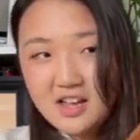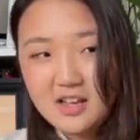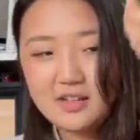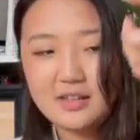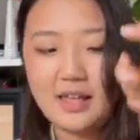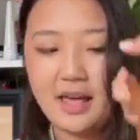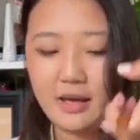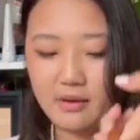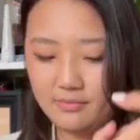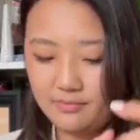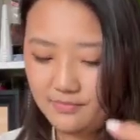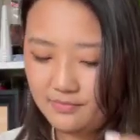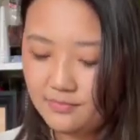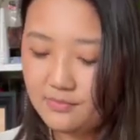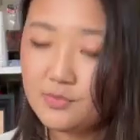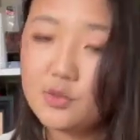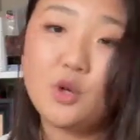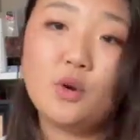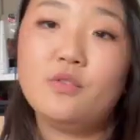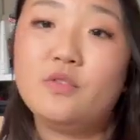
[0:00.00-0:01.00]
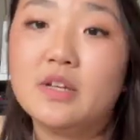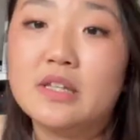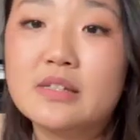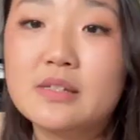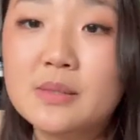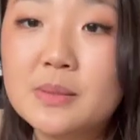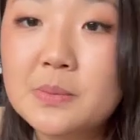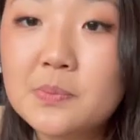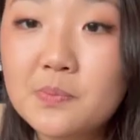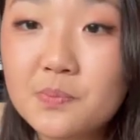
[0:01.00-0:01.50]
Yeah, so it
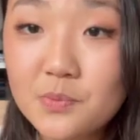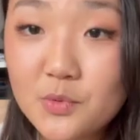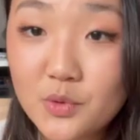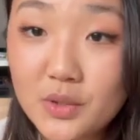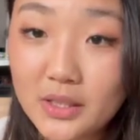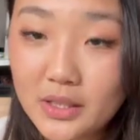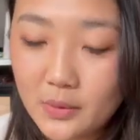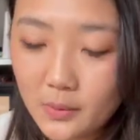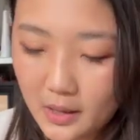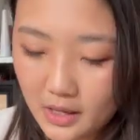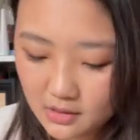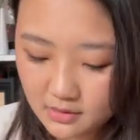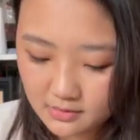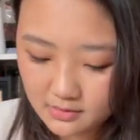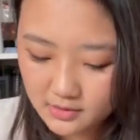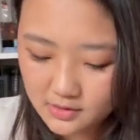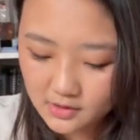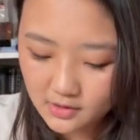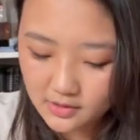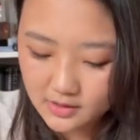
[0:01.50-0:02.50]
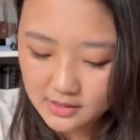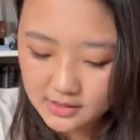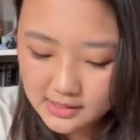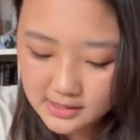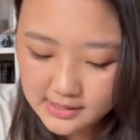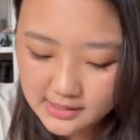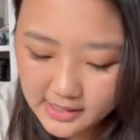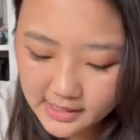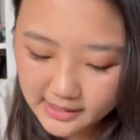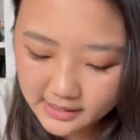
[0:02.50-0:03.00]
fits really well. So this
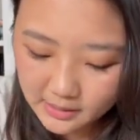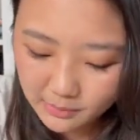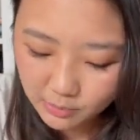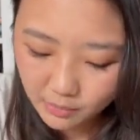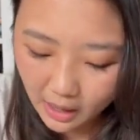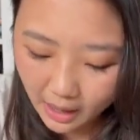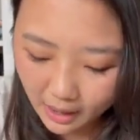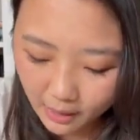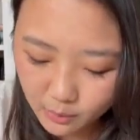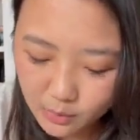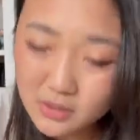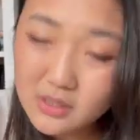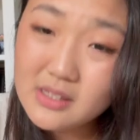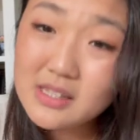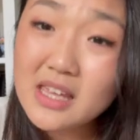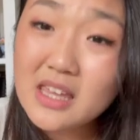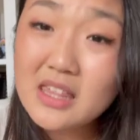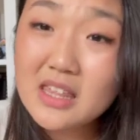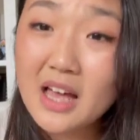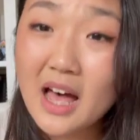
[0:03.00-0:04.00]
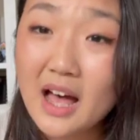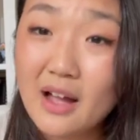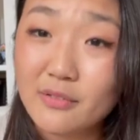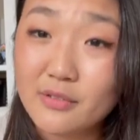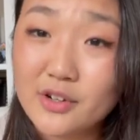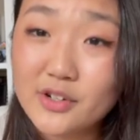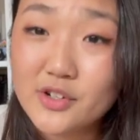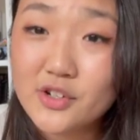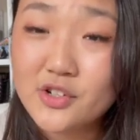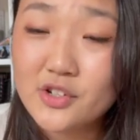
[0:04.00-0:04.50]
is like, I would say the
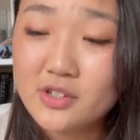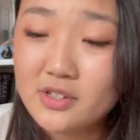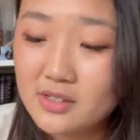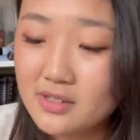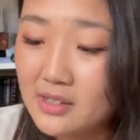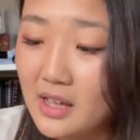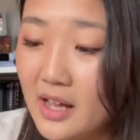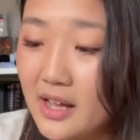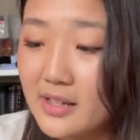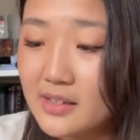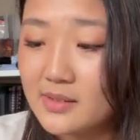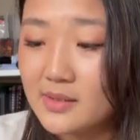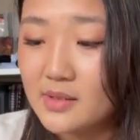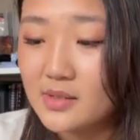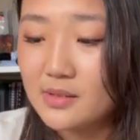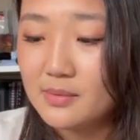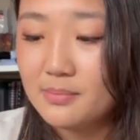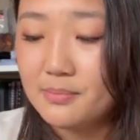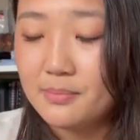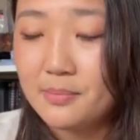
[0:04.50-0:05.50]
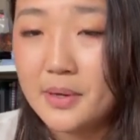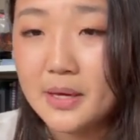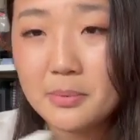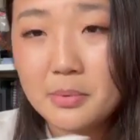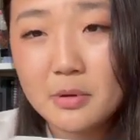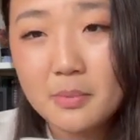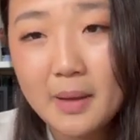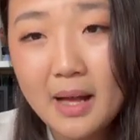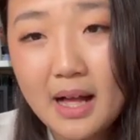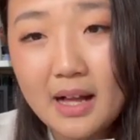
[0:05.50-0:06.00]
average size
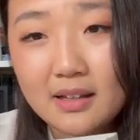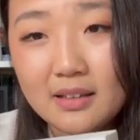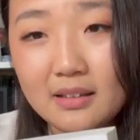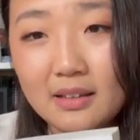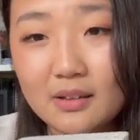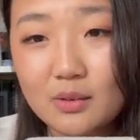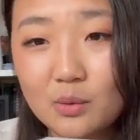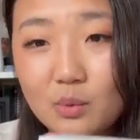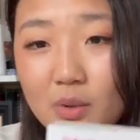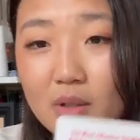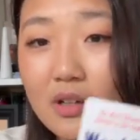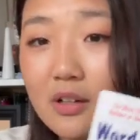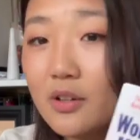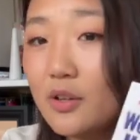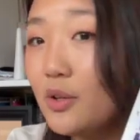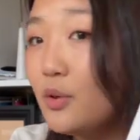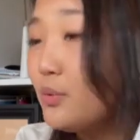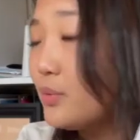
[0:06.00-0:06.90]
paperback. Like, what are you